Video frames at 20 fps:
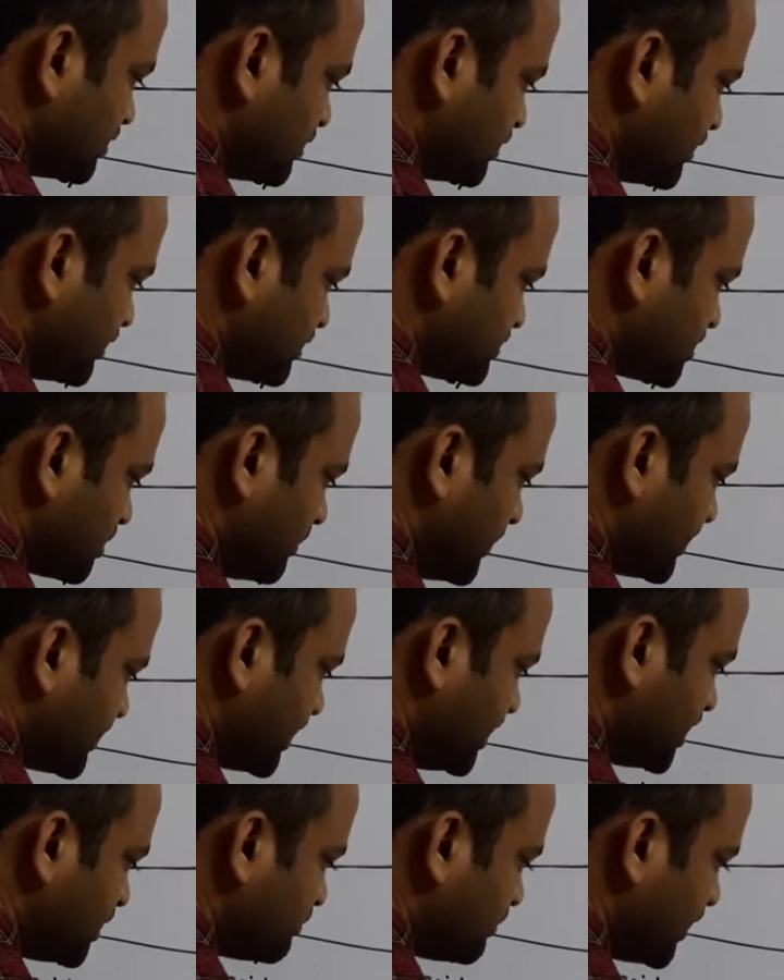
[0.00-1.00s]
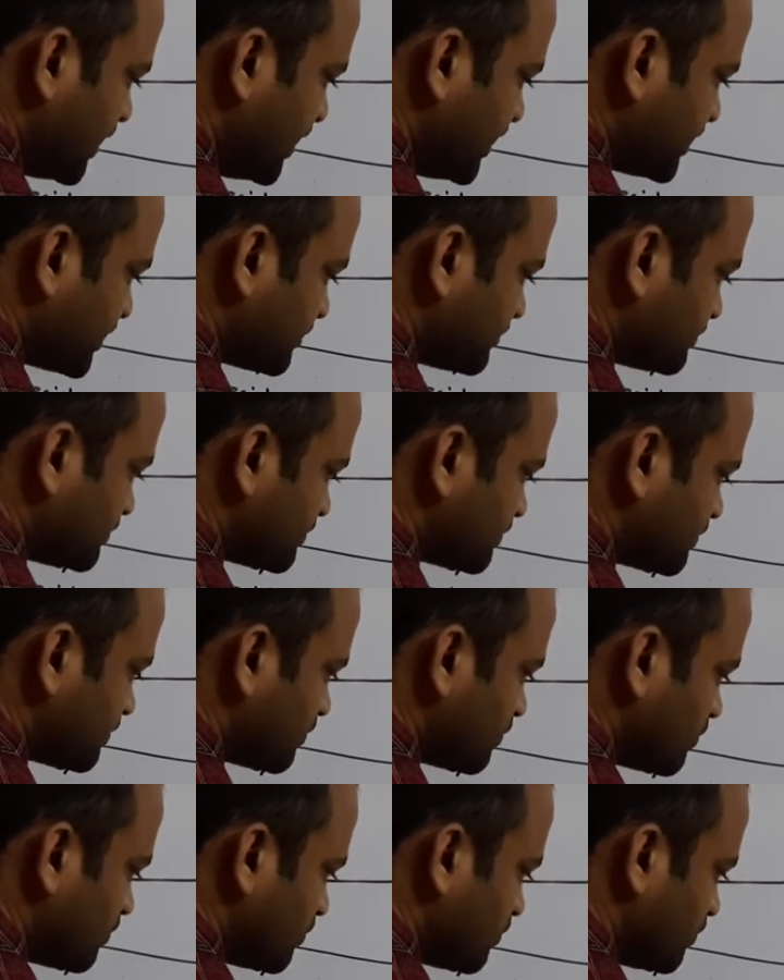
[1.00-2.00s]
it's a metallic plate
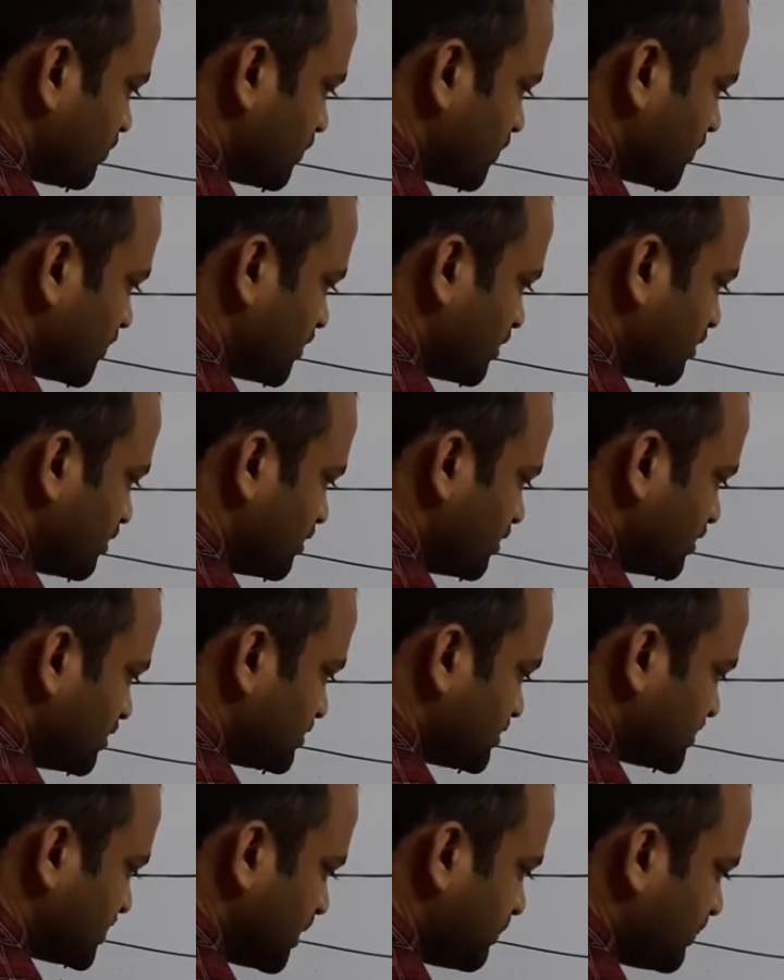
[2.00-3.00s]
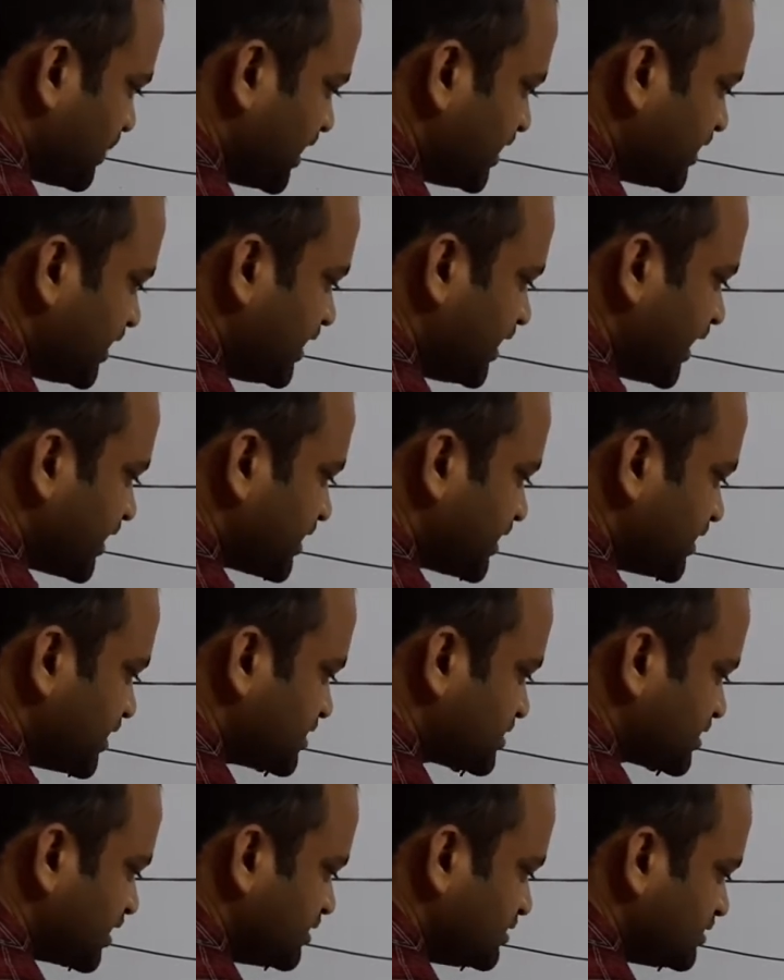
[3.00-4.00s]
separated at a
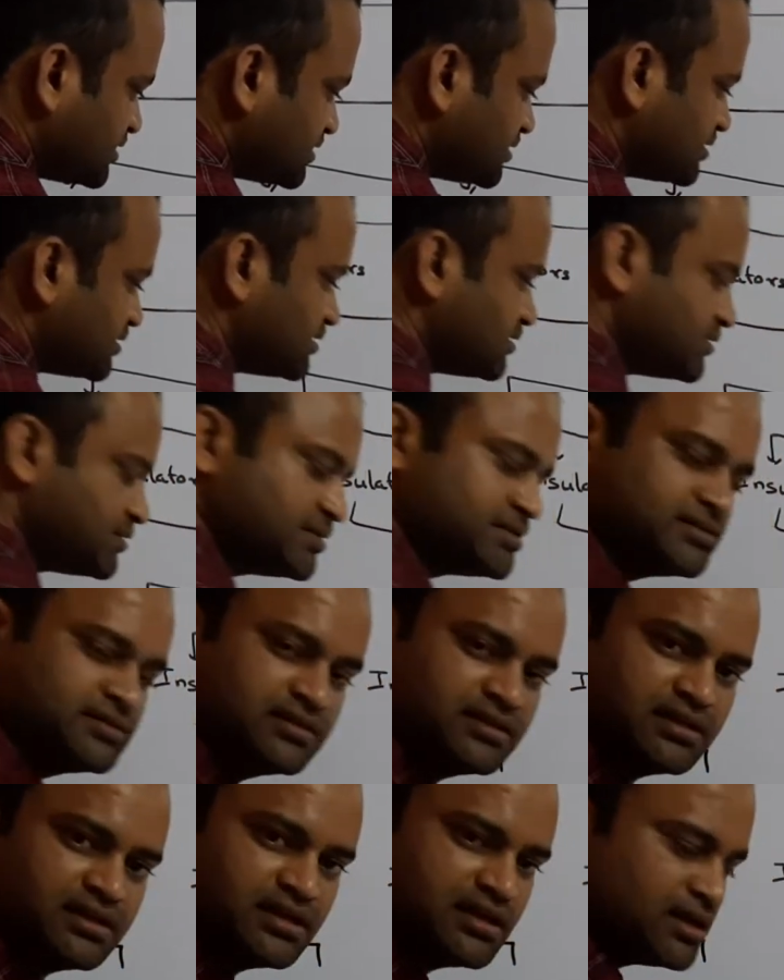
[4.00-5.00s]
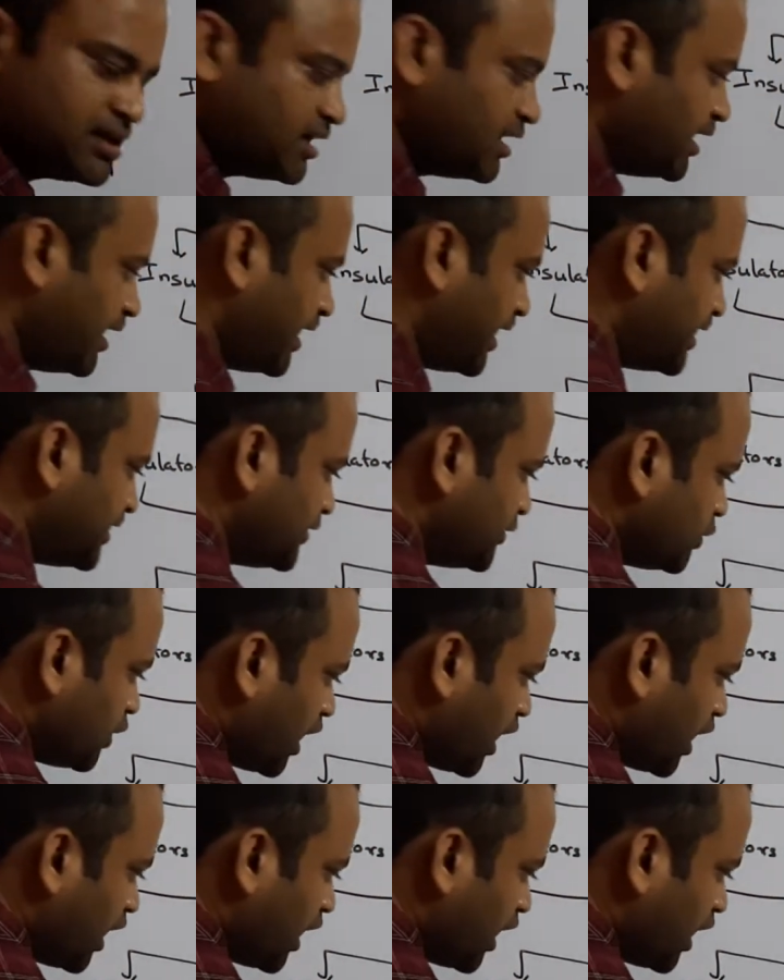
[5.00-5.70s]
distance, and you